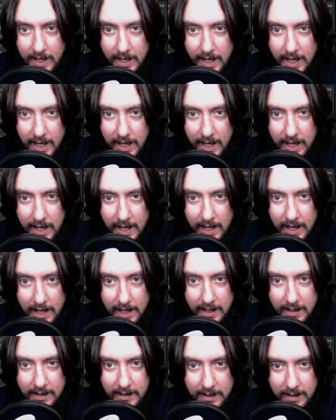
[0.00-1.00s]

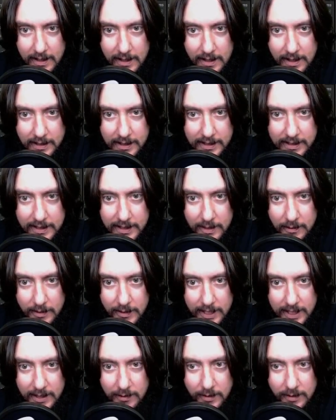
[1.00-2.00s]
And let's see
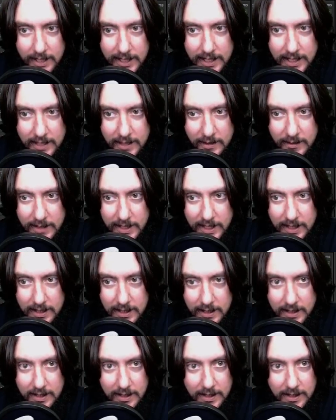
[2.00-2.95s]
what he does with it.